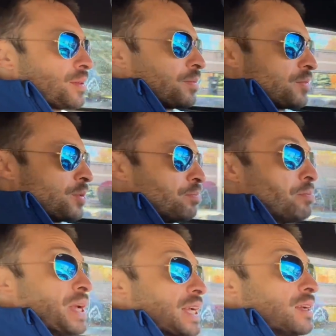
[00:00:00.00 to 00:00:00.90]
the
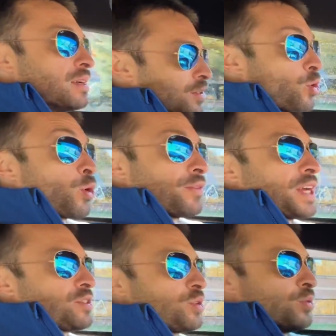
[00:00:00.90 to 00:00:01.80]
big
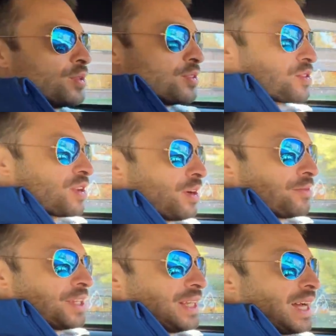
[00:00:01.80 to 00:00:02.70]
Corvette tuners
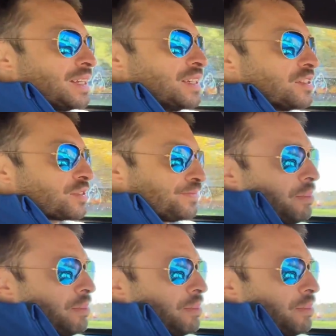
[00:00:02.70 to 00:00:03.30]
of the 90s.